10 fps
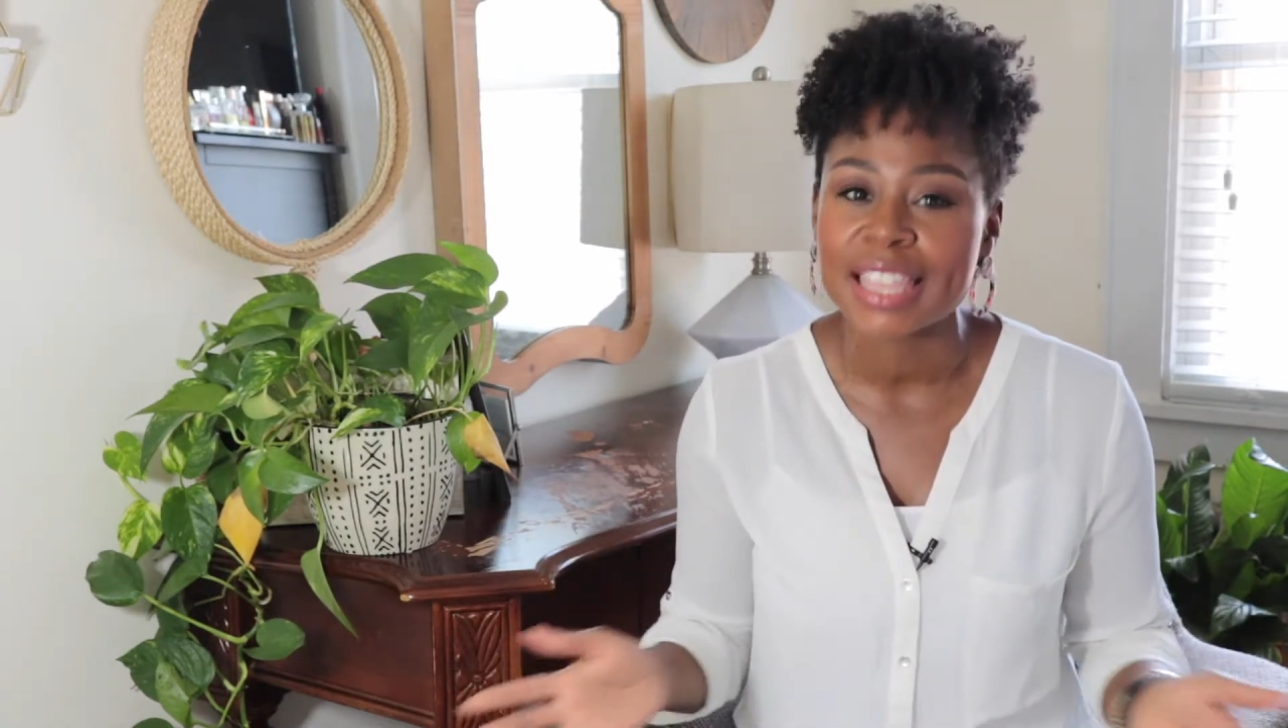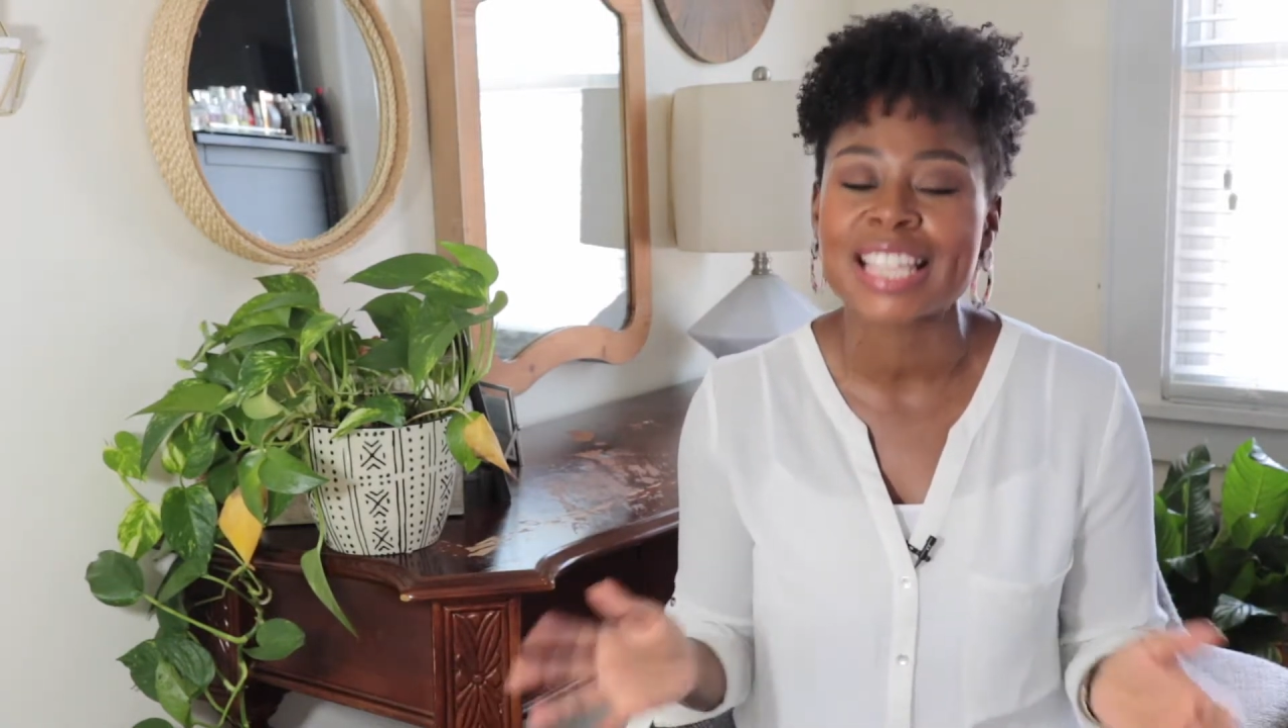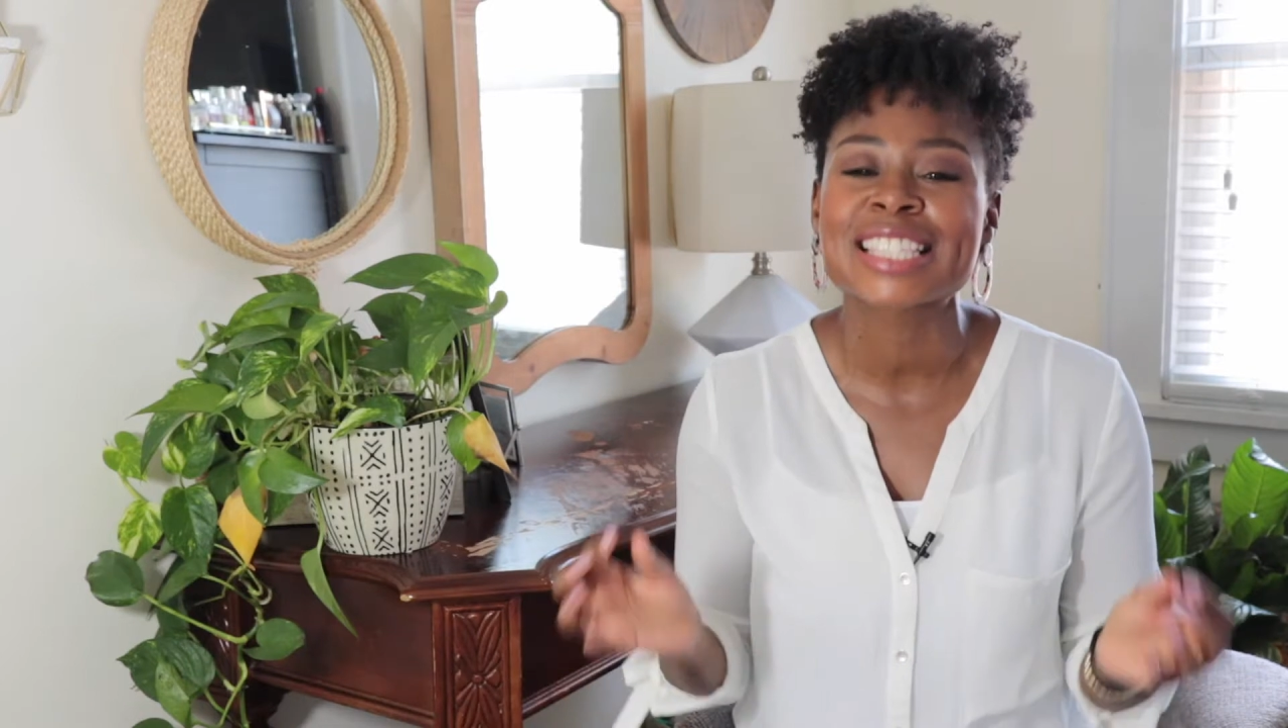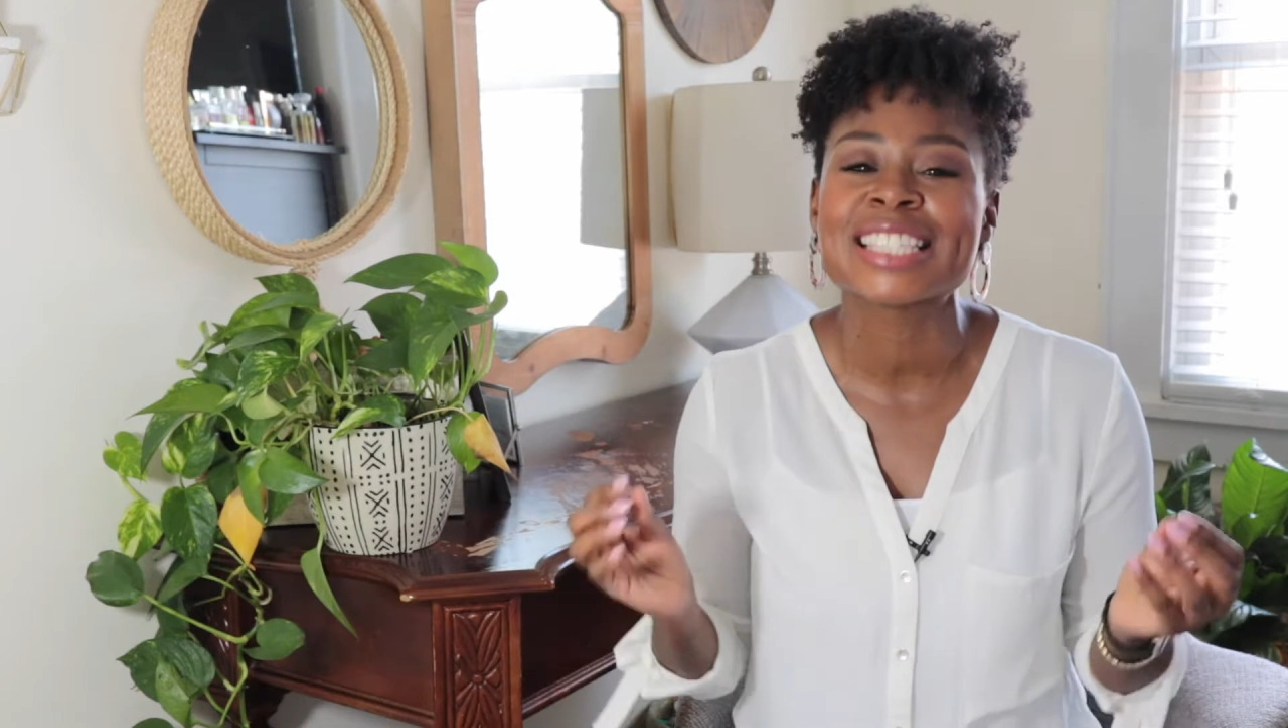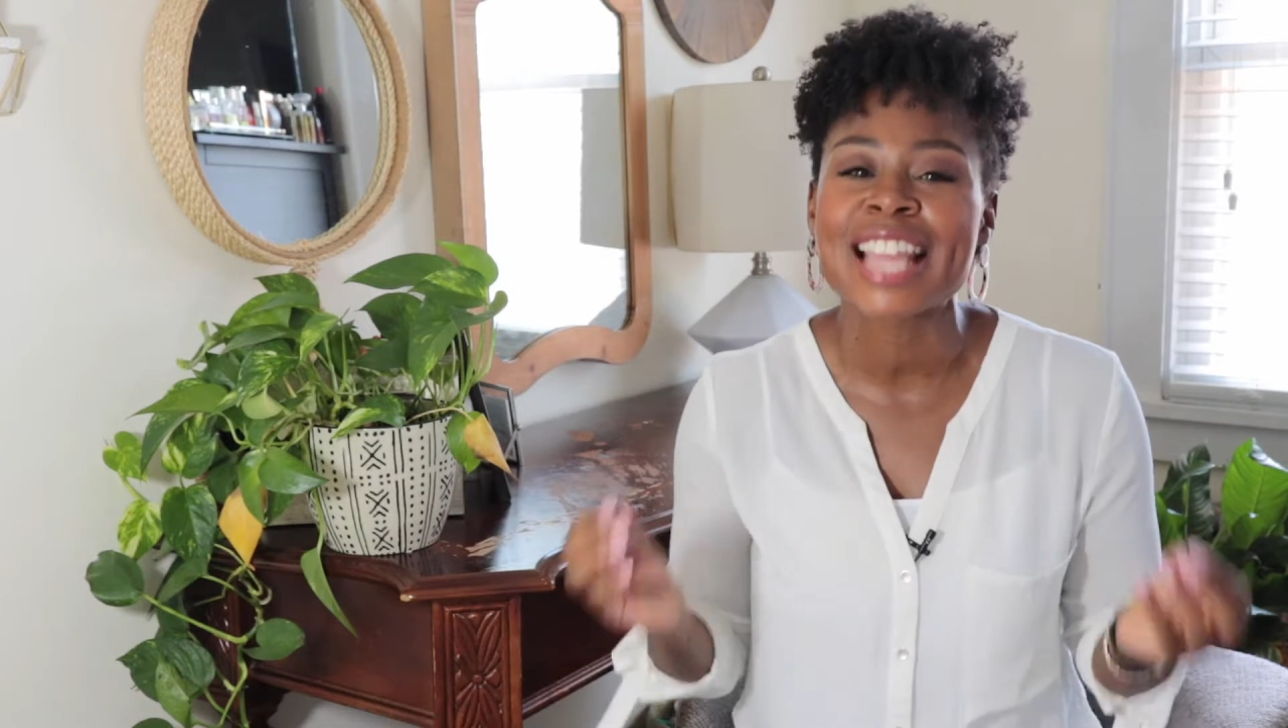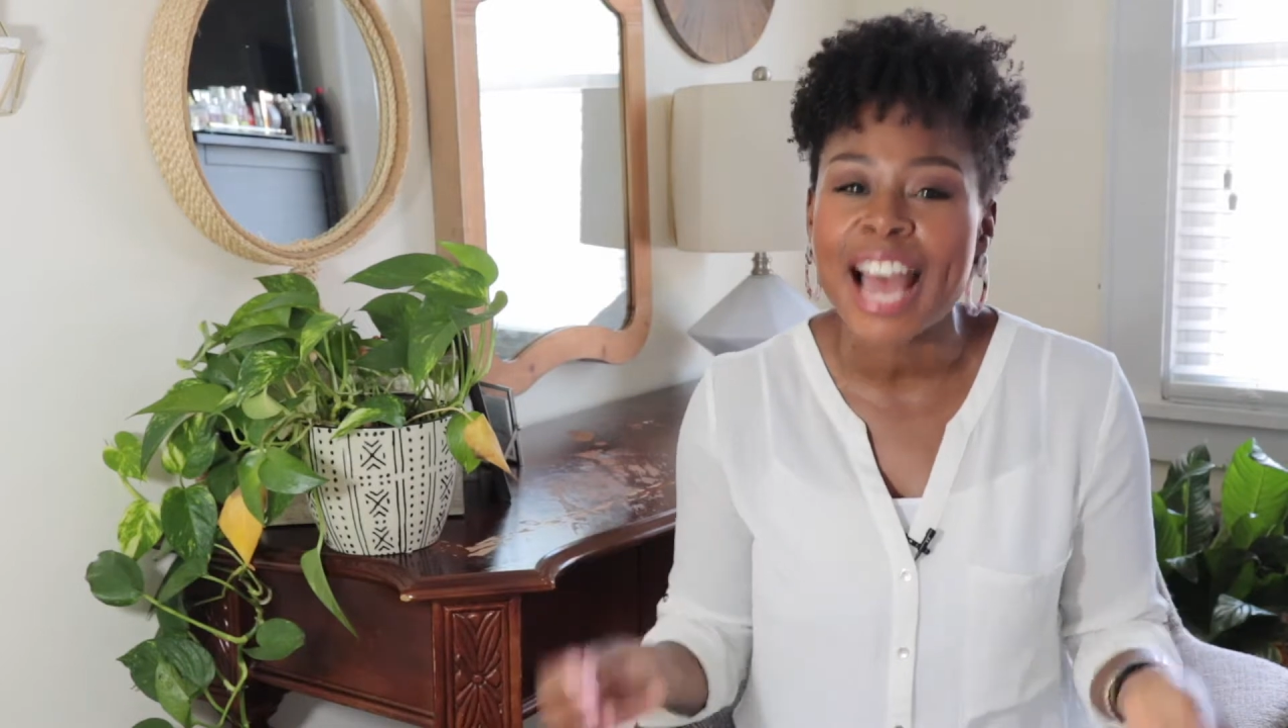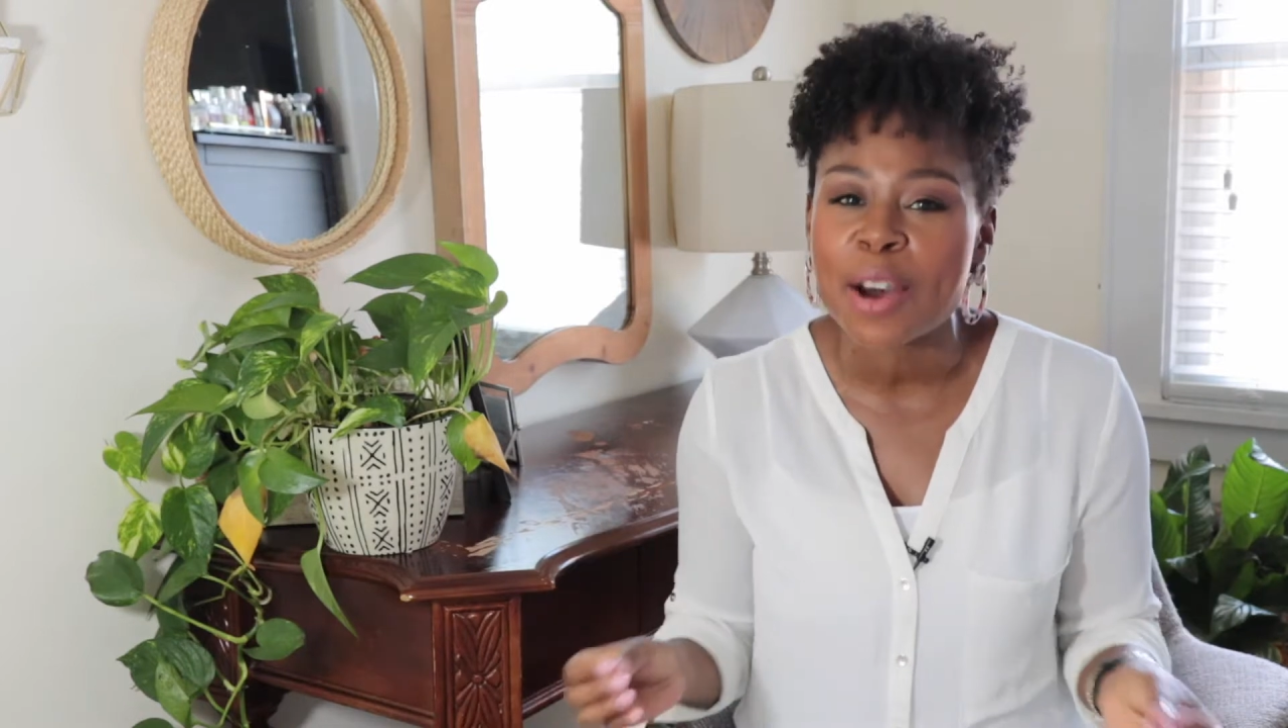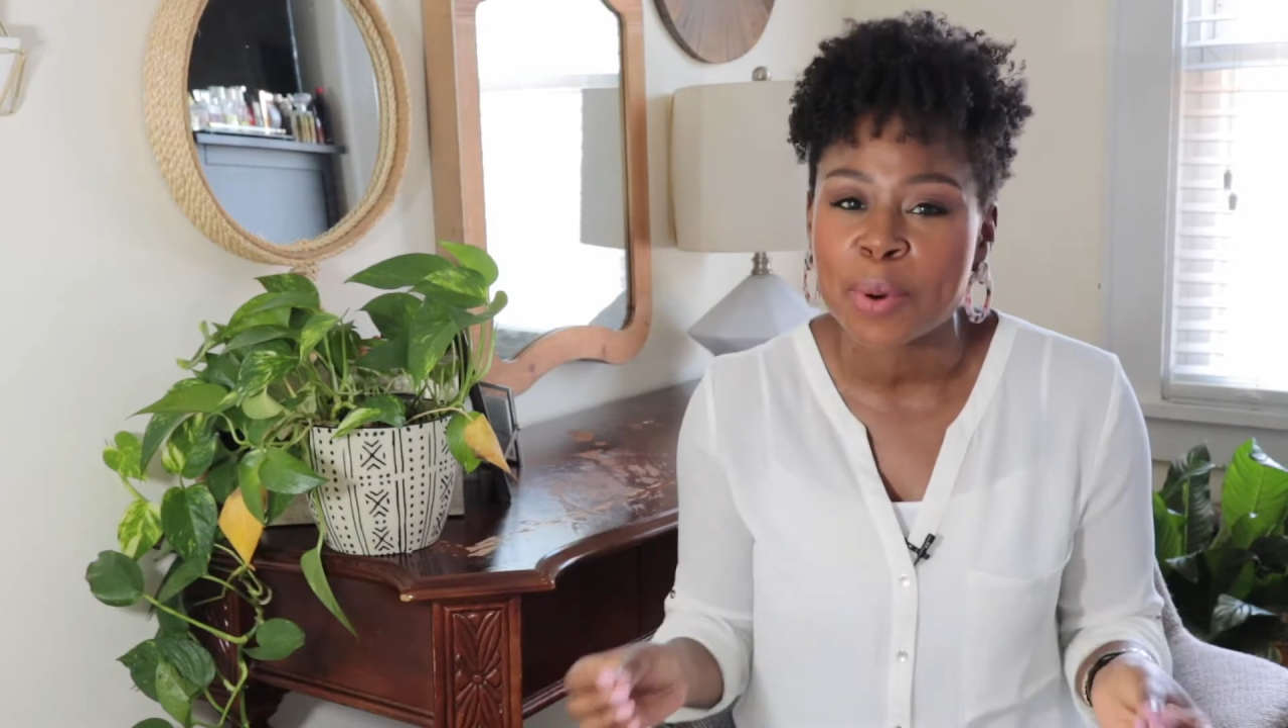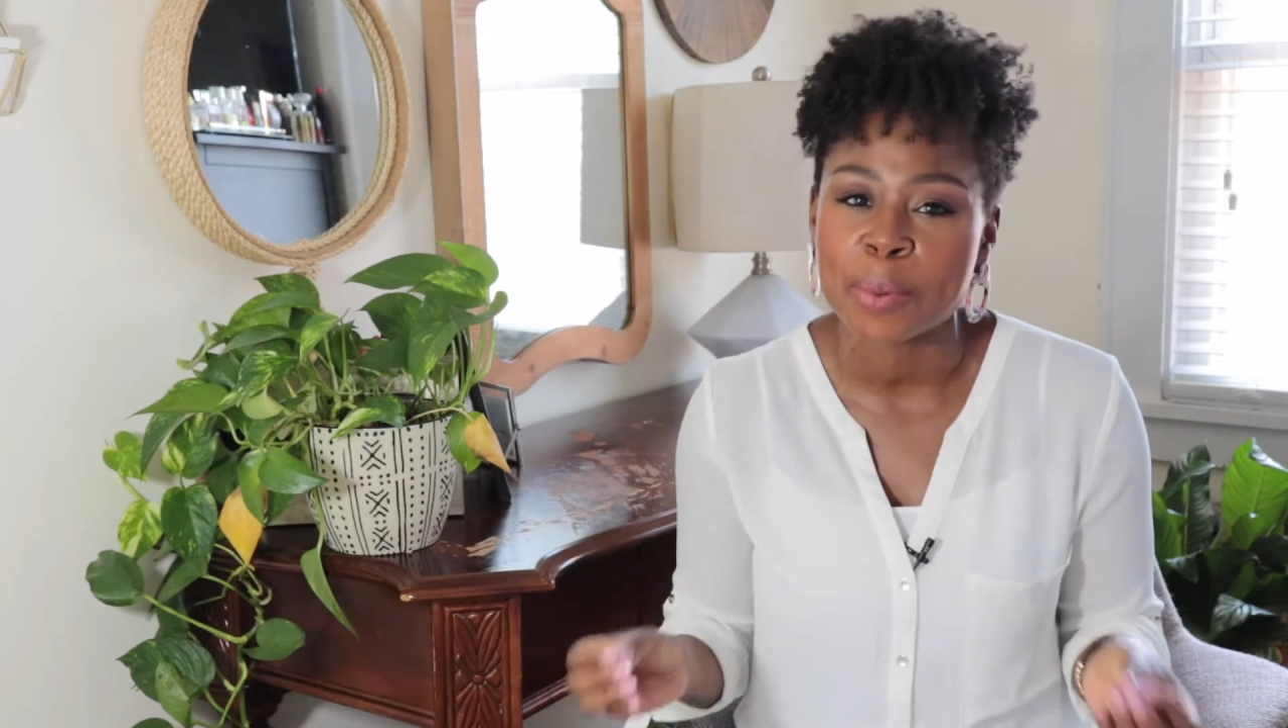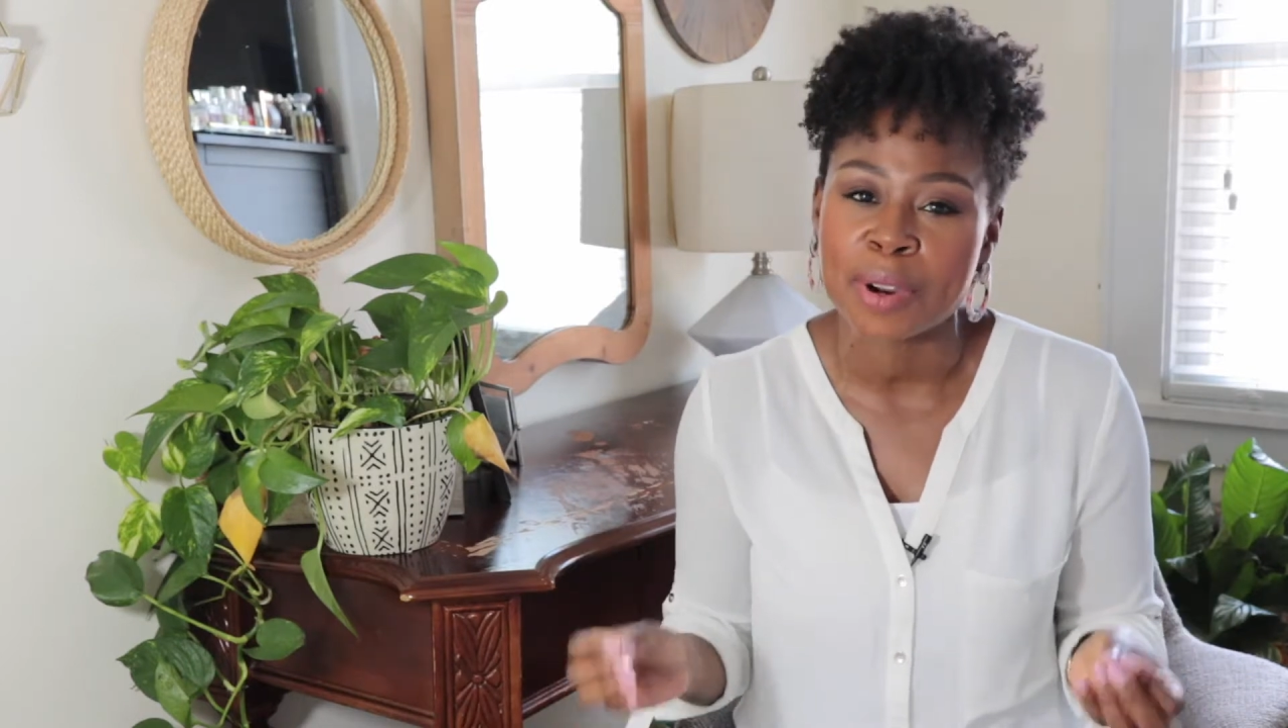That's not what